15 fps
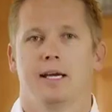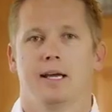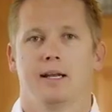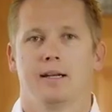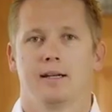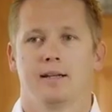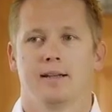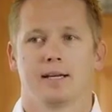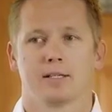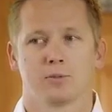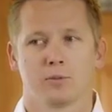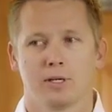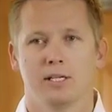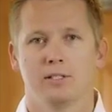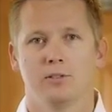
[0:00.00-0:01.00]
And that's
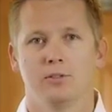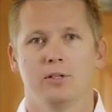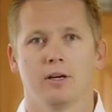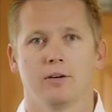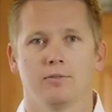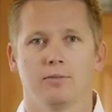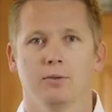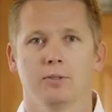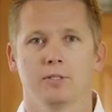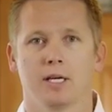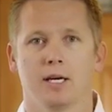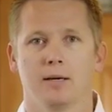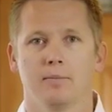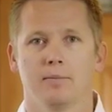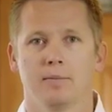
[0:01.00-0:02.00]
what I do now
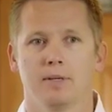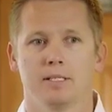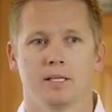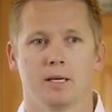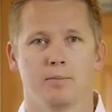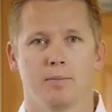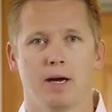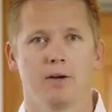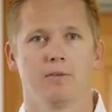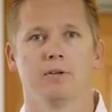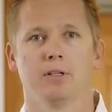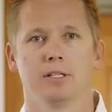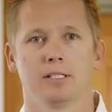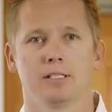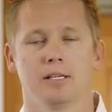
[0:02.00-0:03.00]
full-time, is I buy
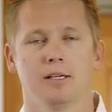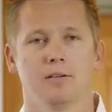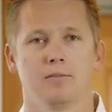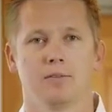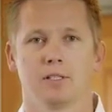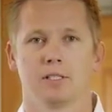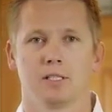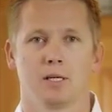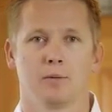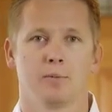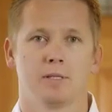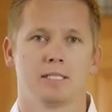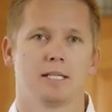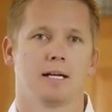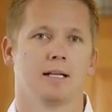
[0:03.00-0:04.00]
real estate, fix it up
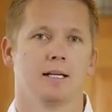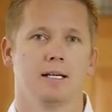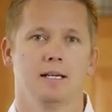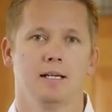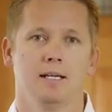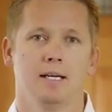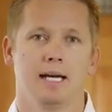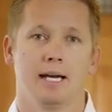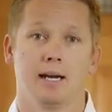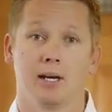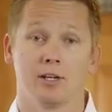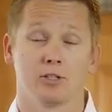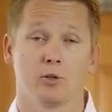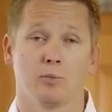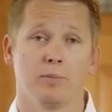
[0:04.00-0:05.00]
and sell it, and I
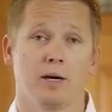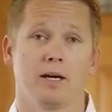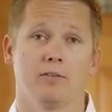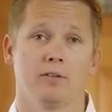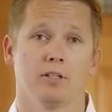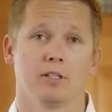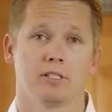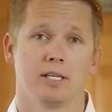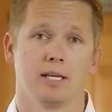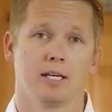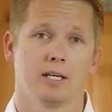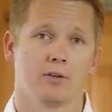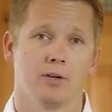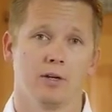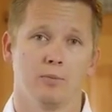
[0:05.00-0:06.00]
also buy real estate
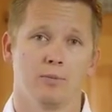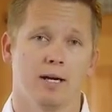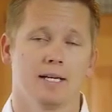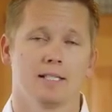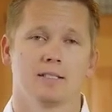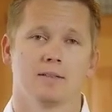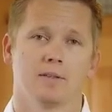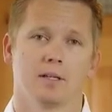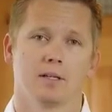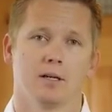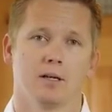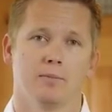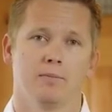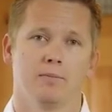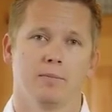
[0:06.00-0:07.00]
and create passive
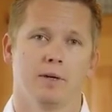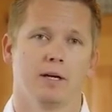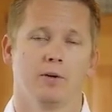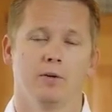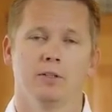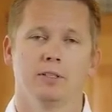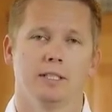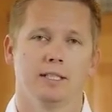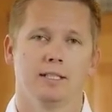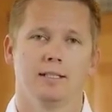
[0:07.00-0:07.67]
income by holding